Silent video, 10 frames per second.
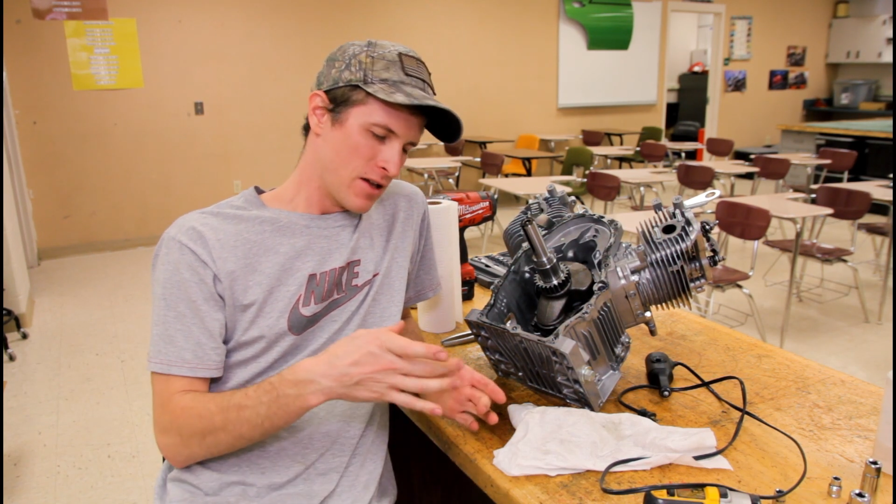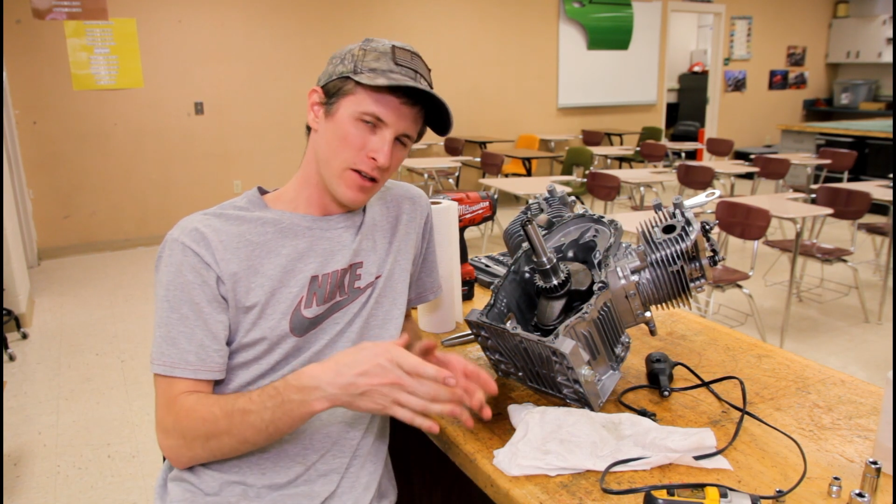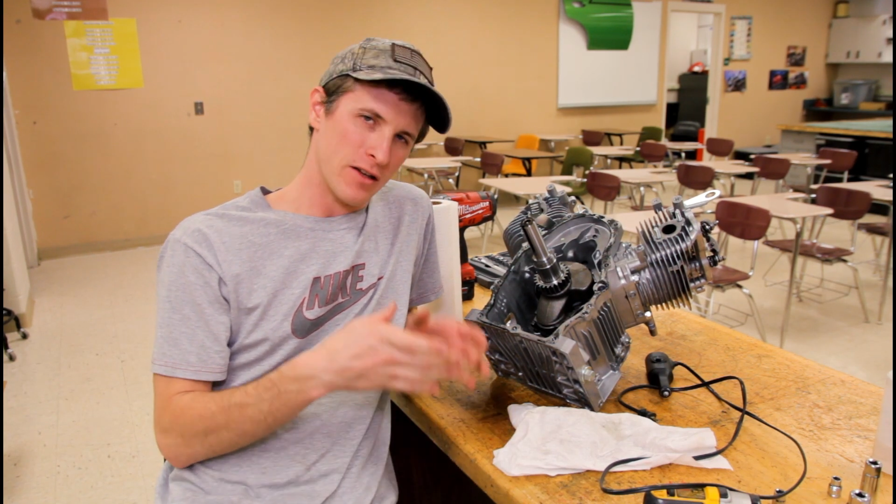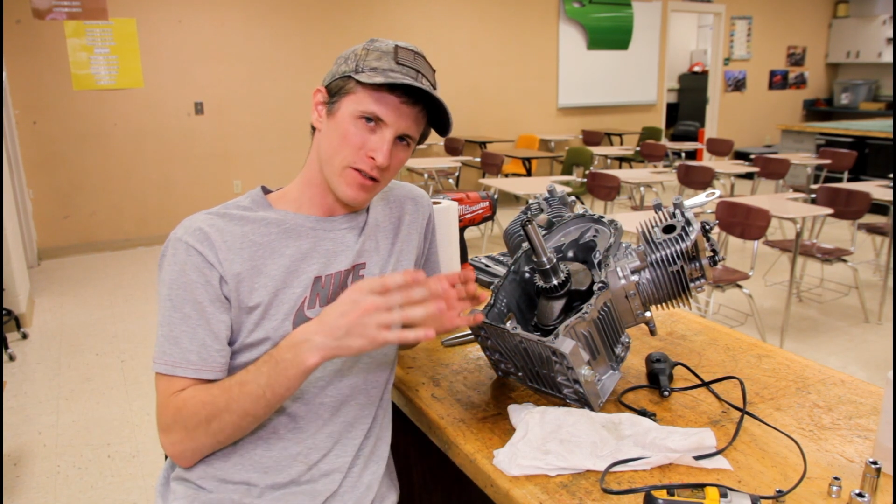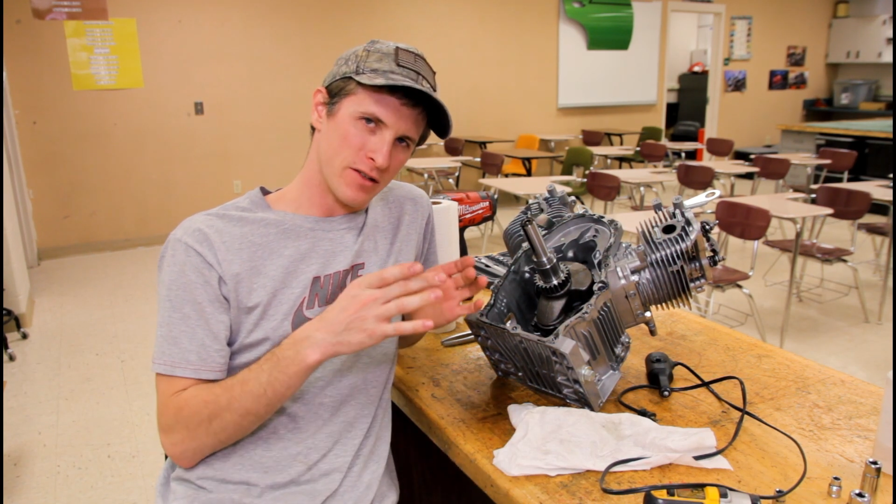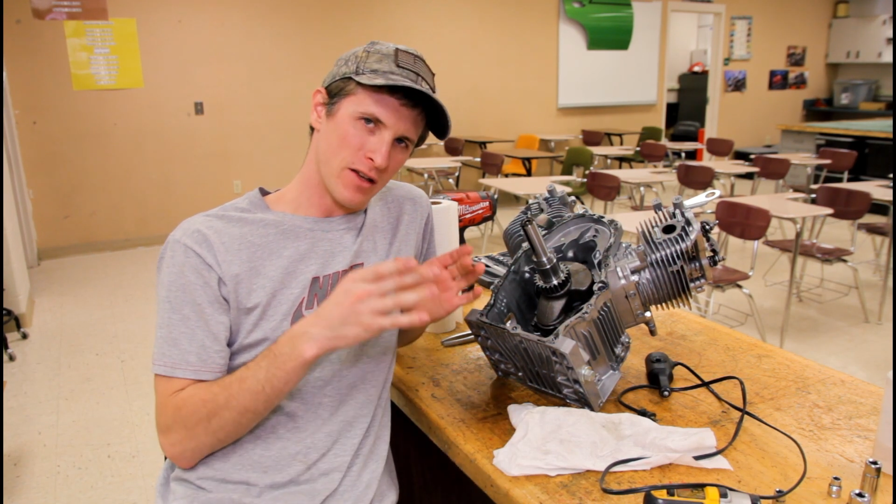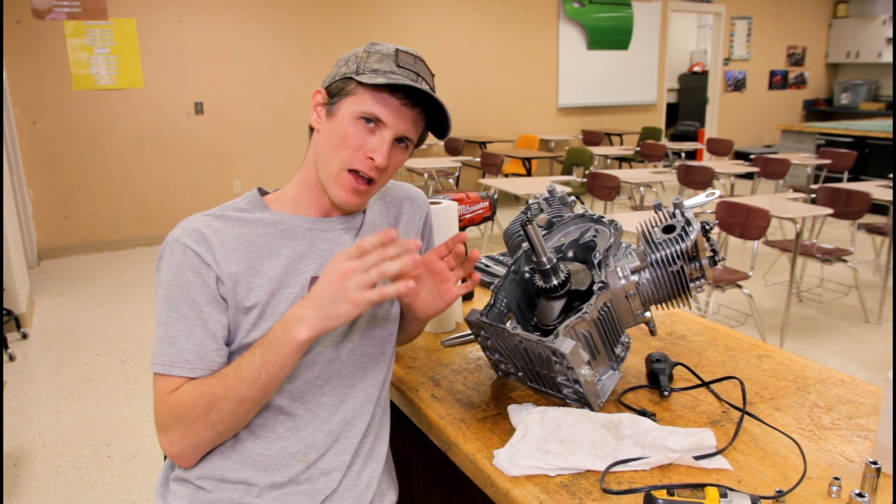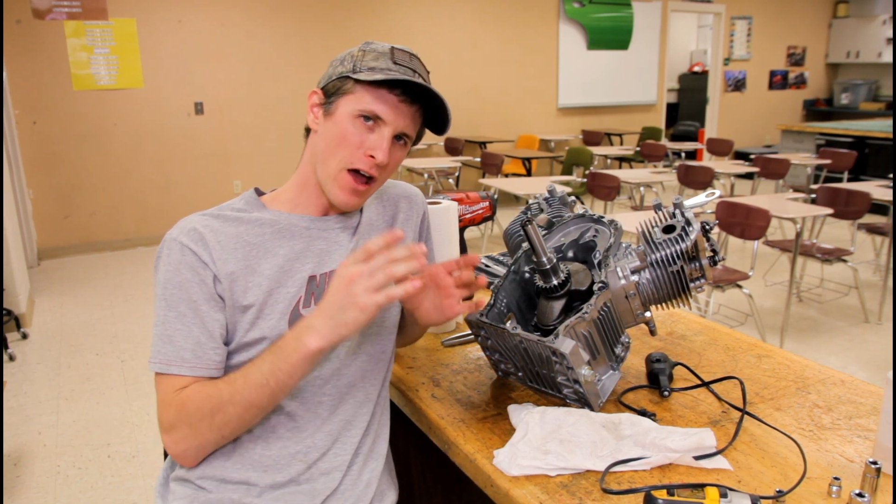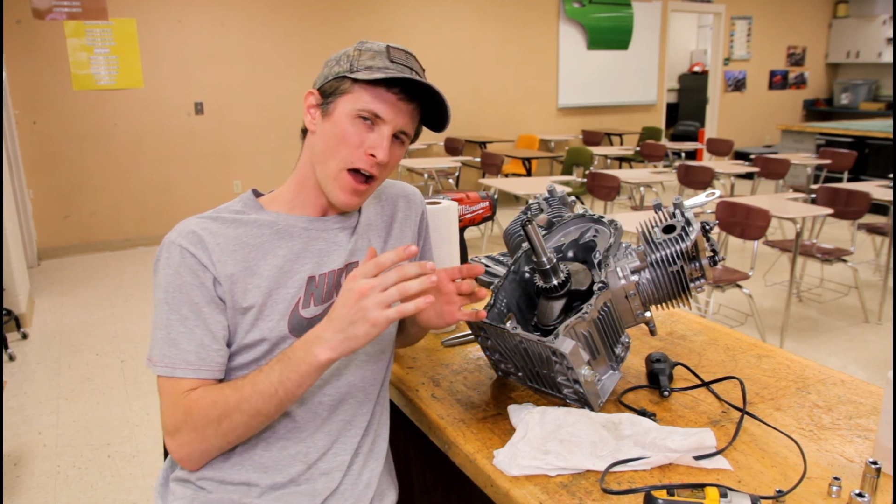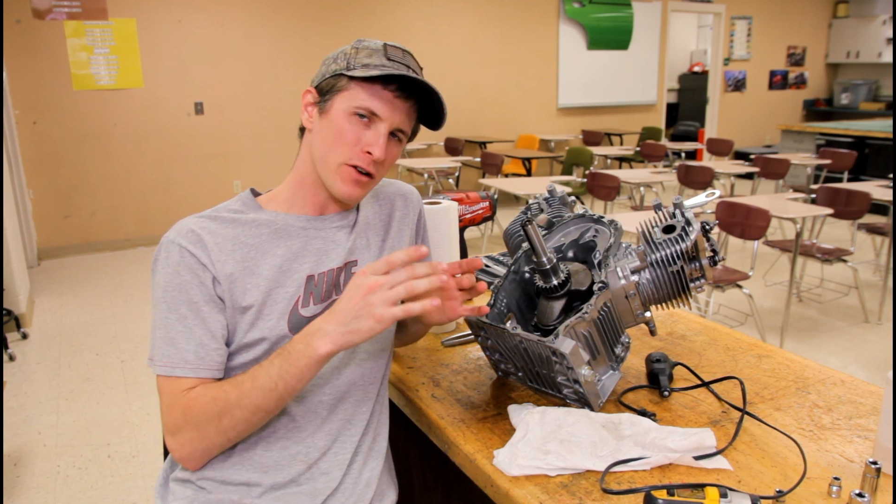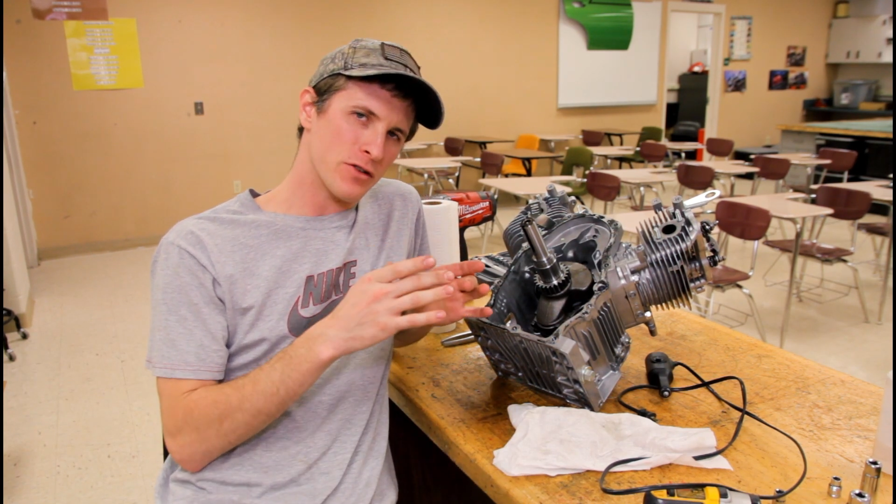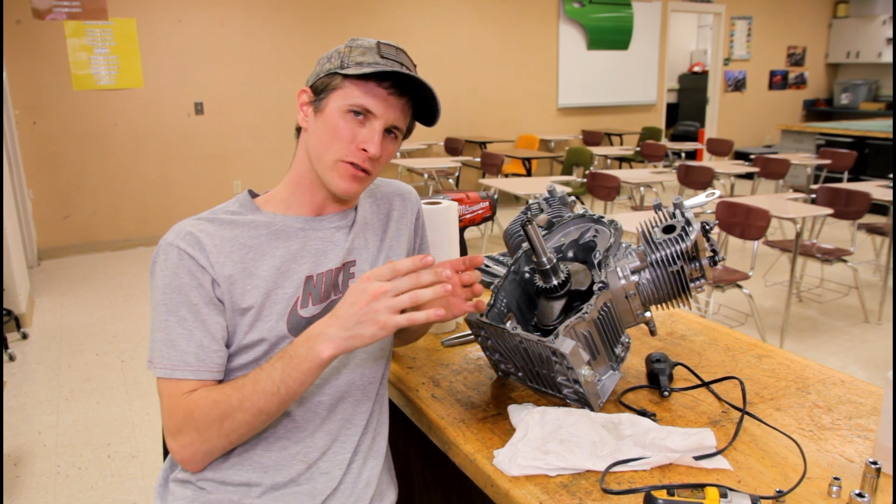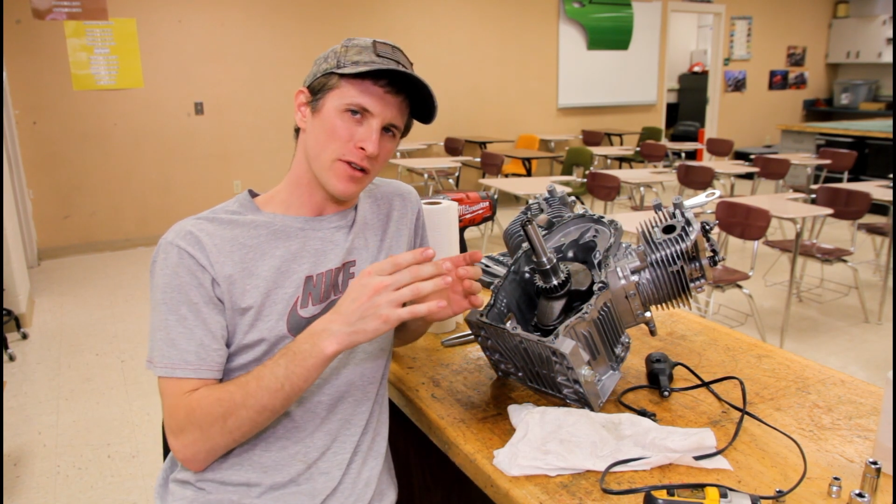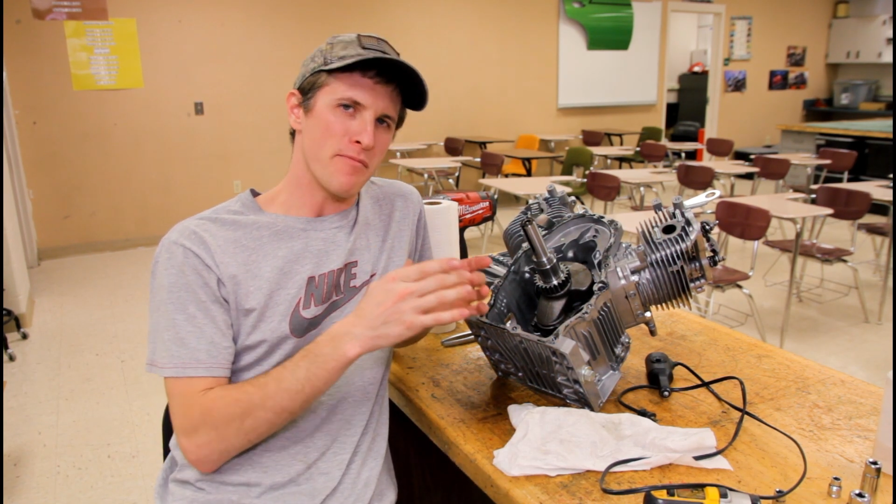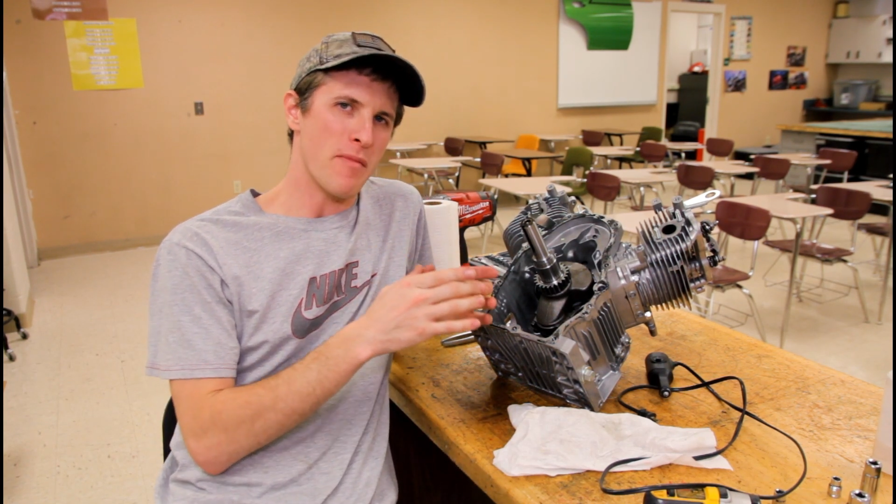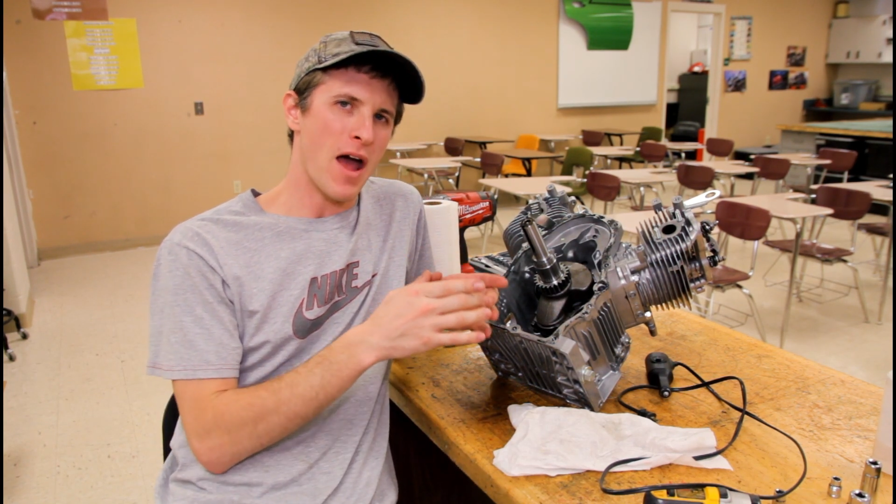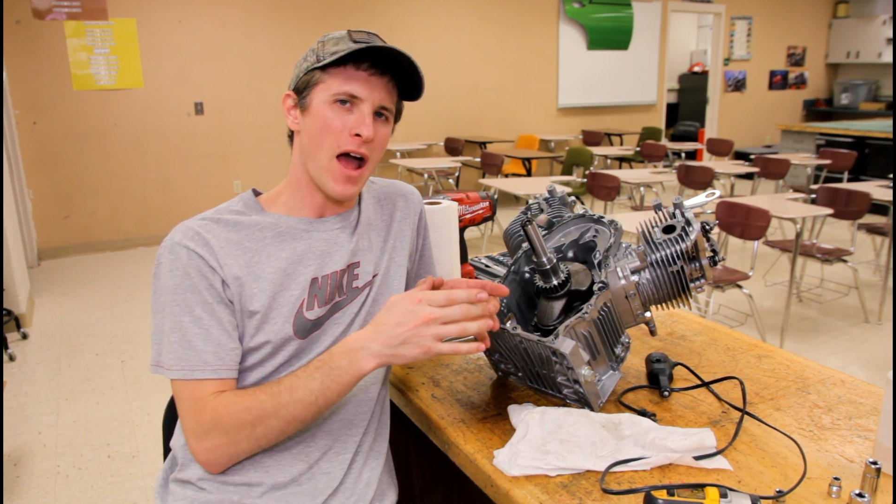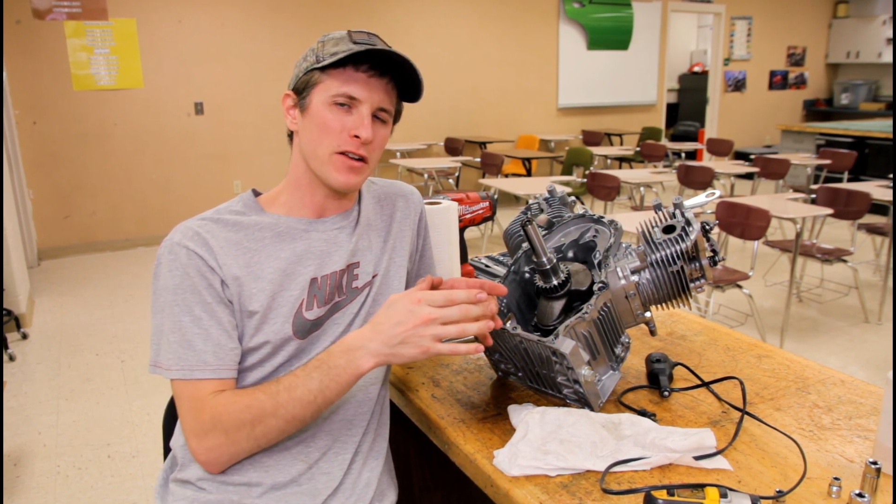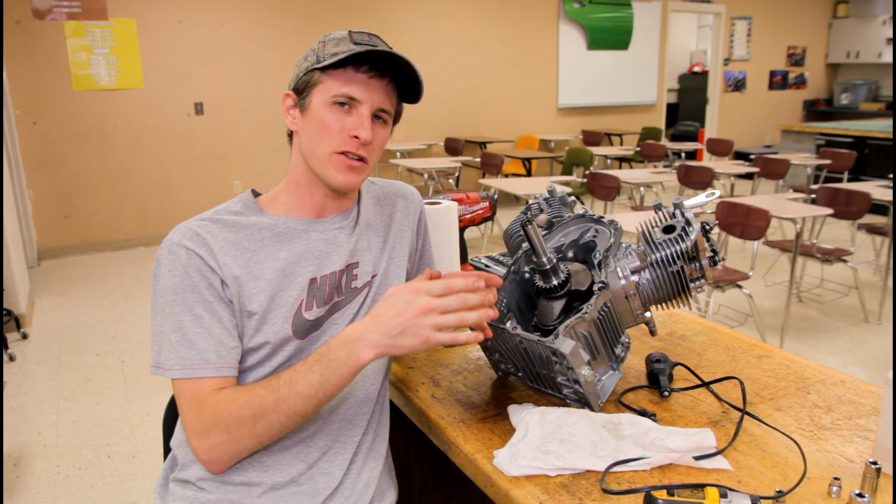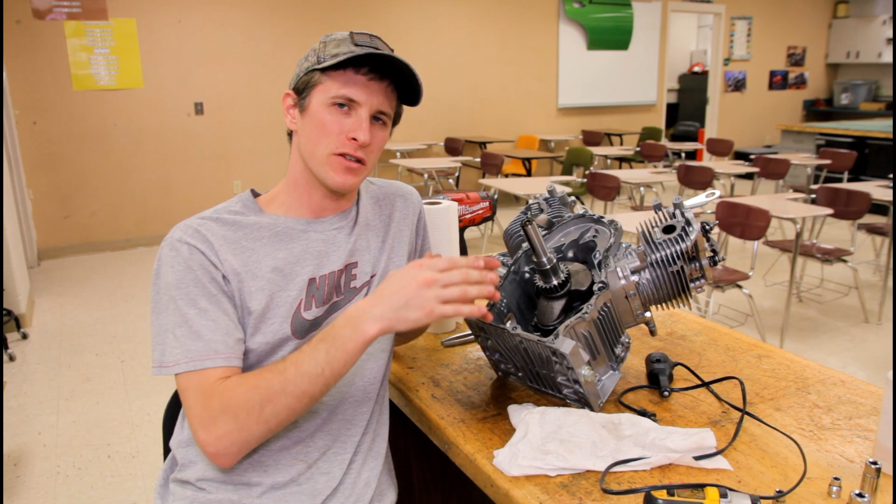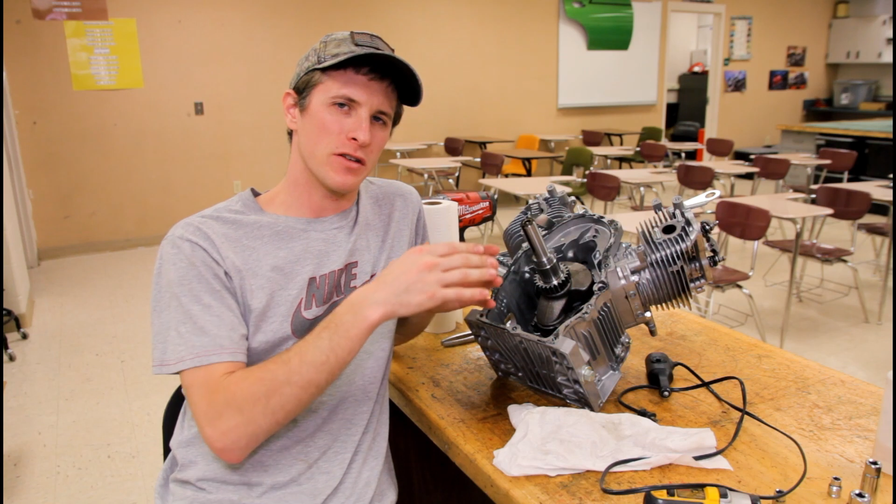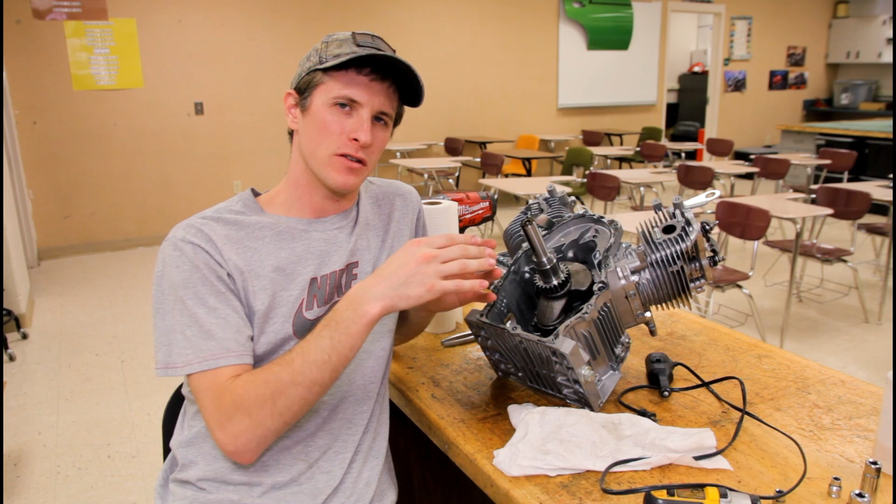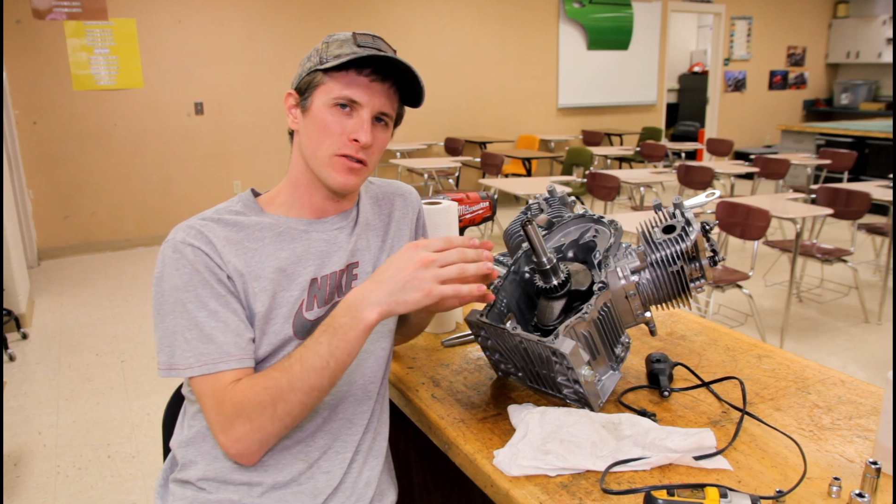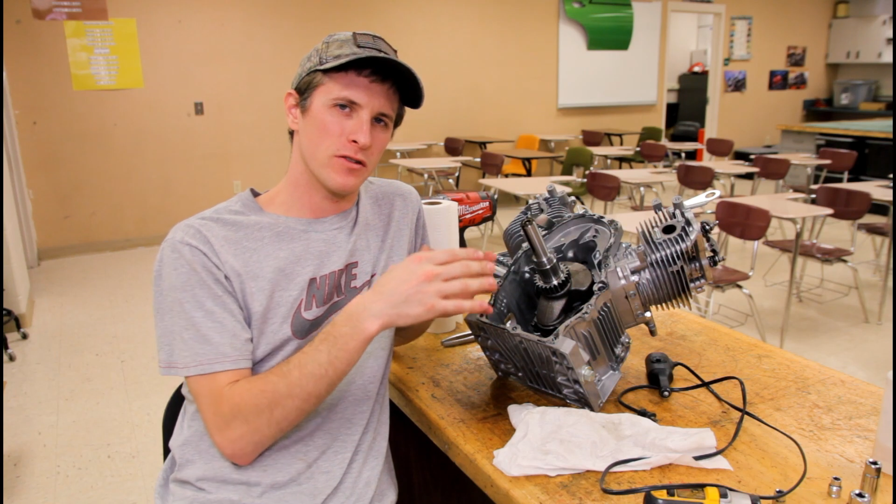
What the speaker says: is actually matched